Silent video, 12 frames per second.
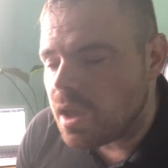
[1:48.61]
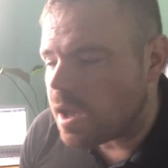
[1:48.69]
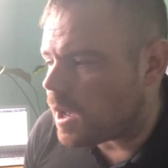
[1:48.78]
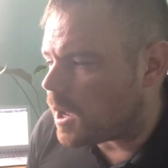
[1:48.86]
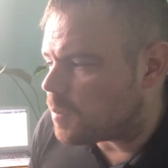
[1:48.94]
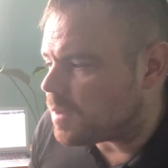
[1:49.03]

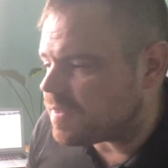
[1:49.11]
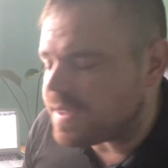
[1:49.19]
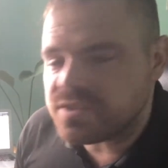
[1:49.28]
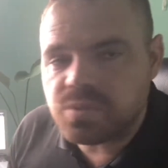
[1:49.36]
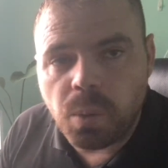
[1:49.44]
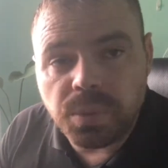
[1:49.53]
And
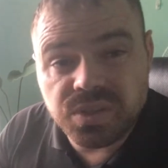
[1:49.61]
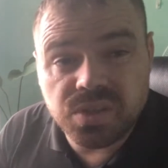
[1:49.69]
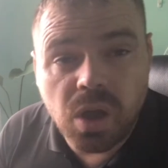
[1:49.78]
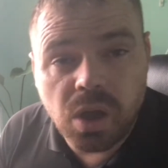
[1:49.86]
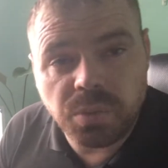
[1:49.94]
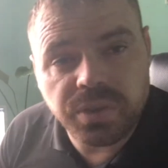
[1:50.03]
that's what we
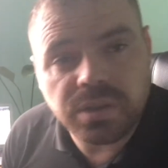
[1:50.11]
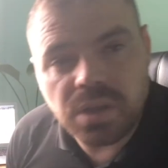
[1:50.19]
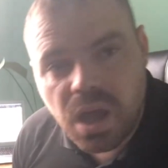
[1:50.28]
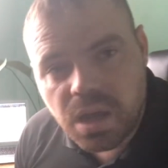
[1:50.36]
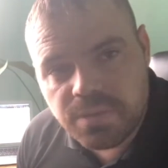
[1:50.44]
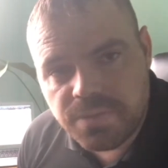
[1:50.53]
saw with a
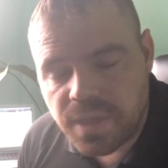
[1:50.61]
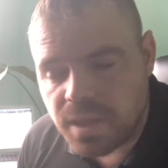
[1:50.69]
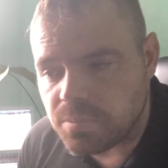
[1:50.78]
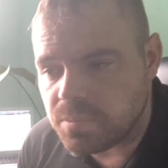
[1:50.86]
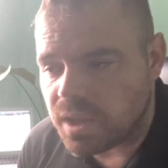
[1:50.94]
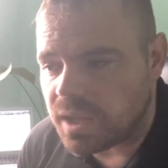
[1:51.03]
lot of
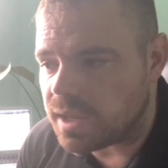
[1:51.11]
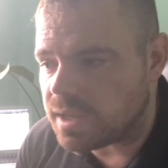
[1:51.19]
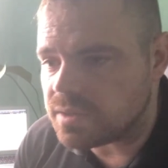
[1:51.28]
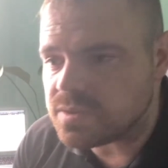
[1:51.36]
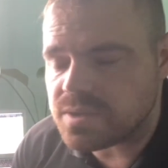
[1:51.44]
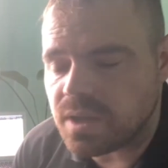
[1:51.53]
them,
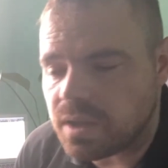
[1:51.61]
and